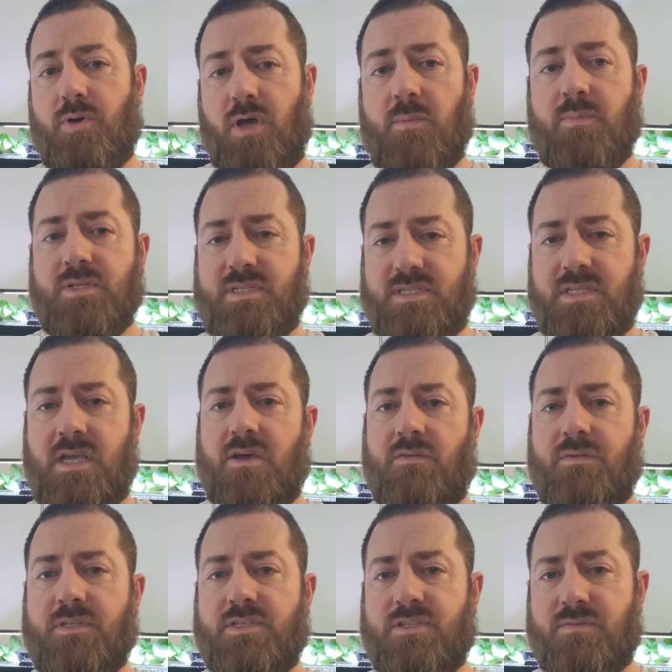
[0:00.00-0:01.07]
pump
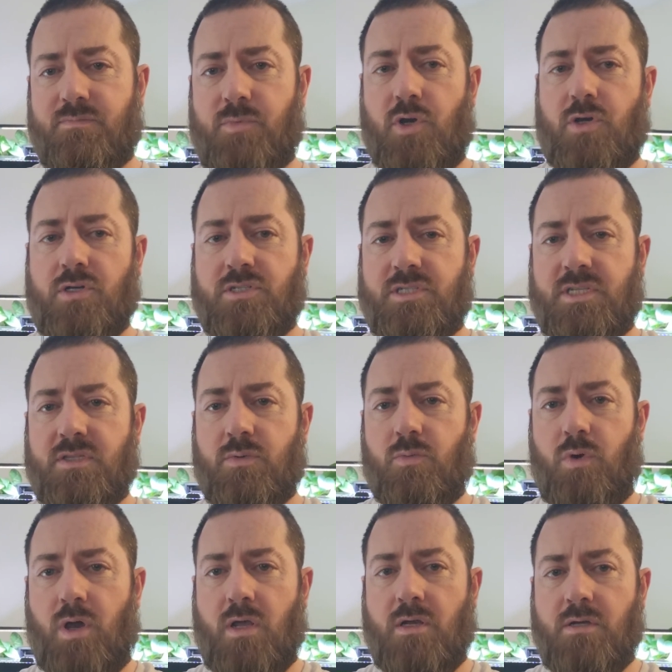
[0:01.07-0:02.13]
itself is submerged in the
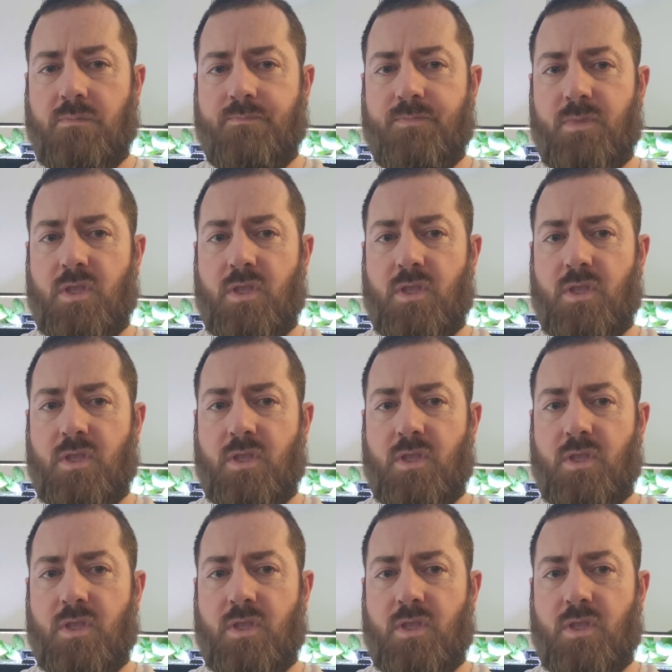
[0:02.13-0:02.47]
water,